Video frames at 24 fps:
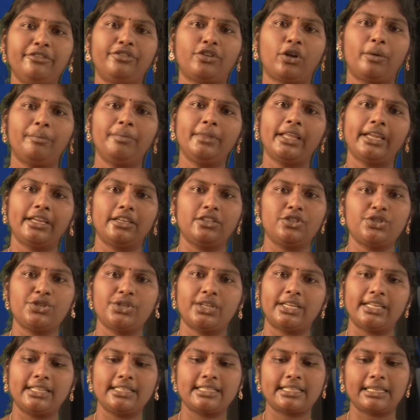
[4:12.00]
from the
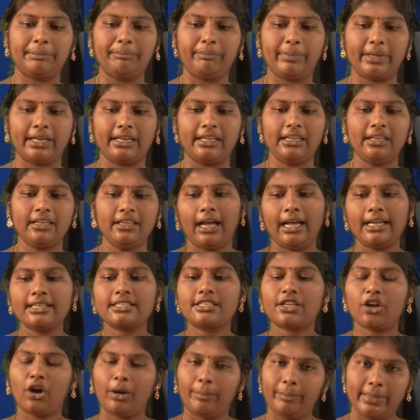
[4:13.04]
insurance company as
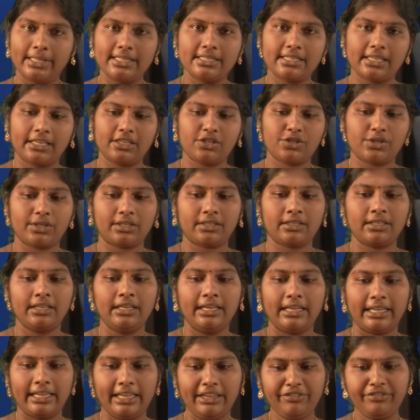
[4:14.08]
compensation.
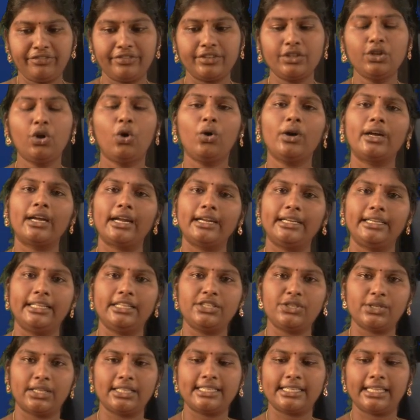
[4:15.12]
If no
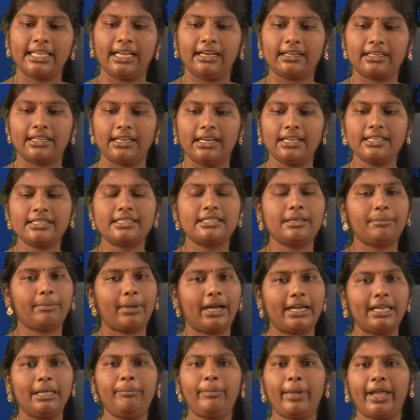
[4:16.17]
contingency occurs, the
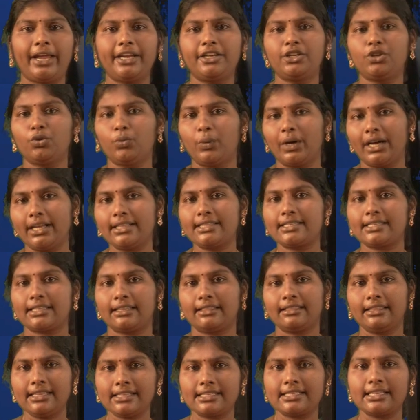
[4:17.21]
money paid towards
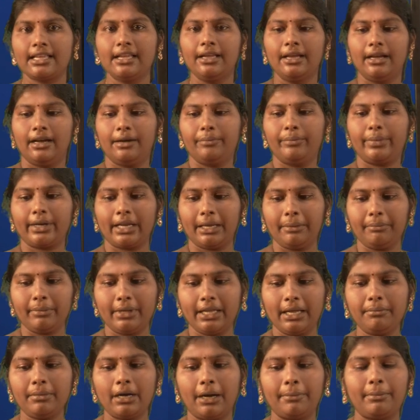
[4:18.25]
this
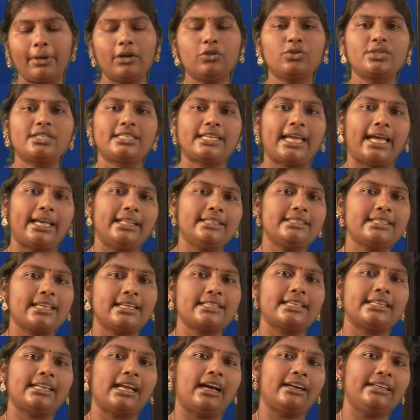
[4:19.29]
premium amount stands
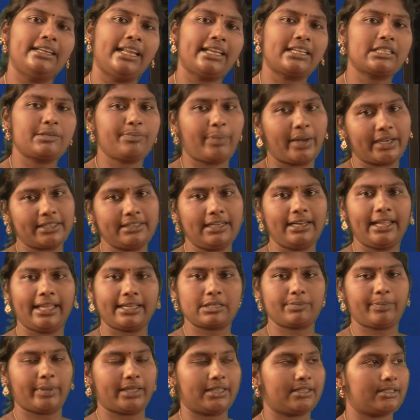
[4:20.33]
as an unexpected
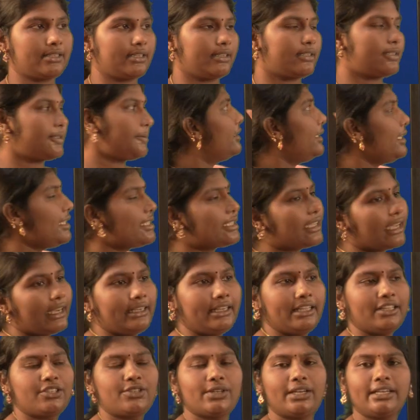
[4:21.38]
expenses. This
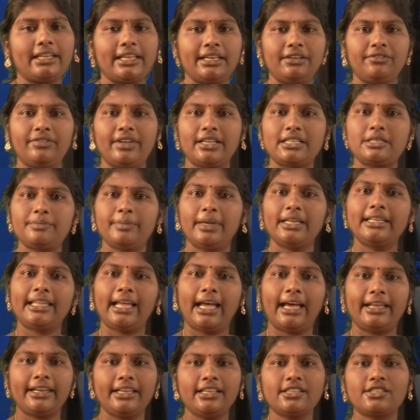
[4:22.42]
contingent investment
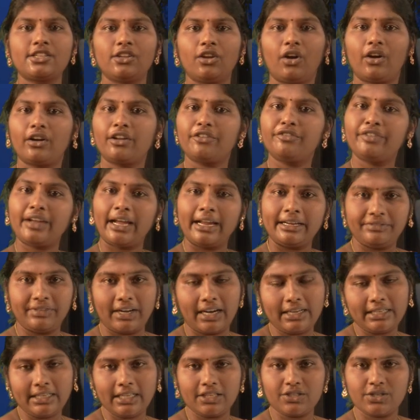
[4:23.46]
carries a lot of
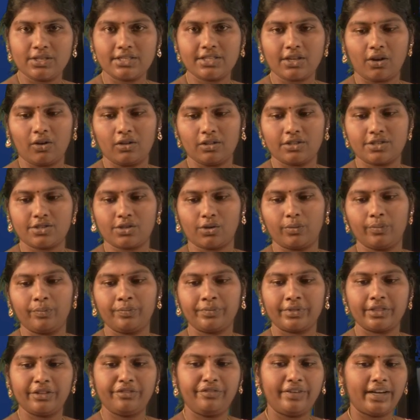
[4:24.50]
advantages also.
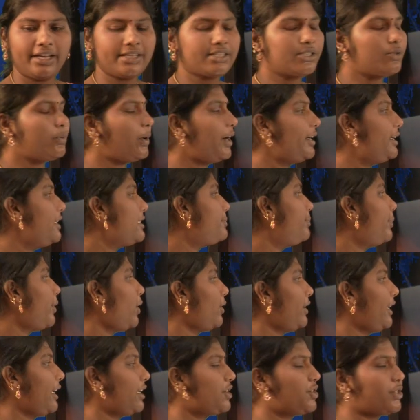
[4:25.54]
The first one is
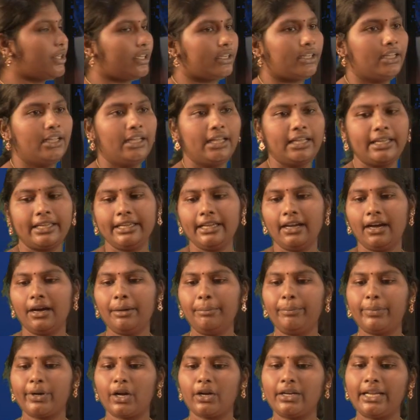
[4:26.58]
protection. Here,
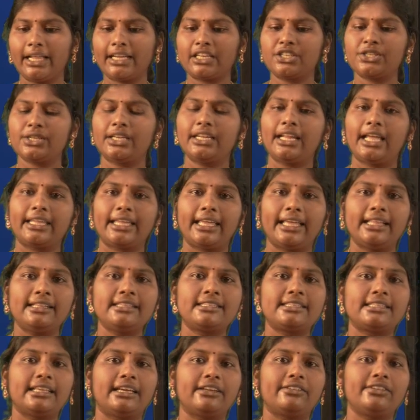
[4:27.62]
protection
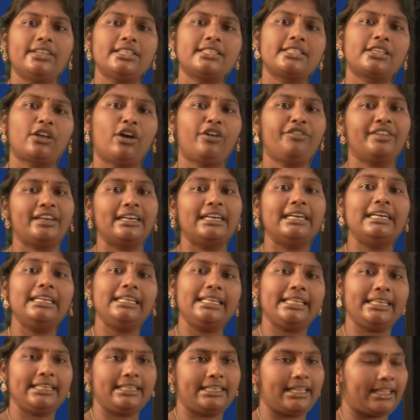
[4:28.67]
against the risk of
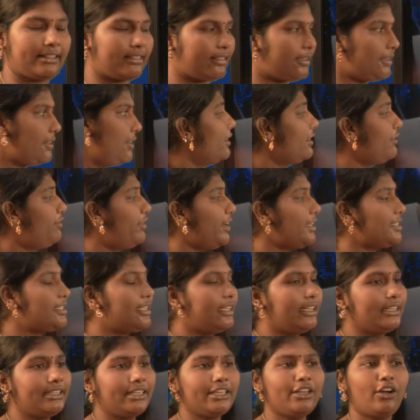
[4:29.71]
early death. The
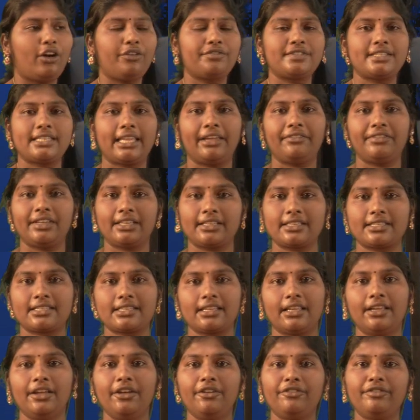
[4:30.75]
facility of savings.
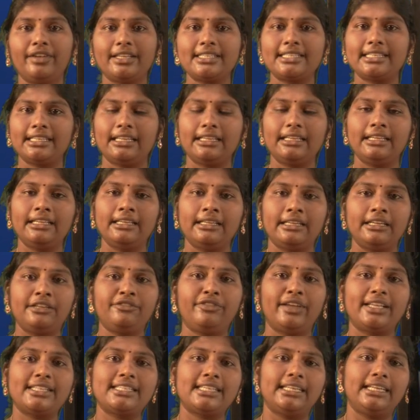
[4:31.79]
It
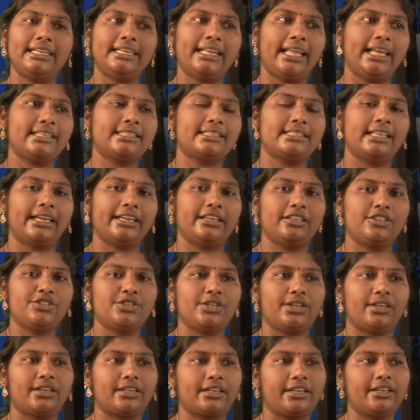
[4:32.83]
facilitates the
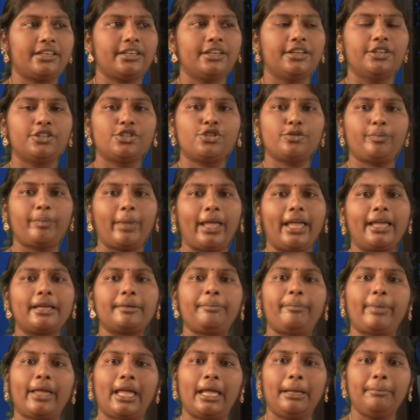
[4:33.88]
insurer to
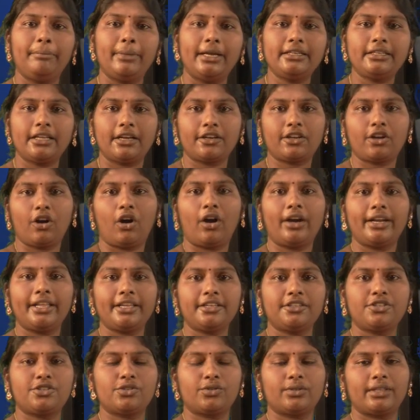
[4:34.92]
make payment
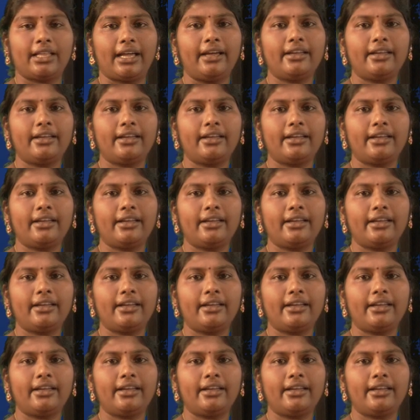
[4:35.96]
according to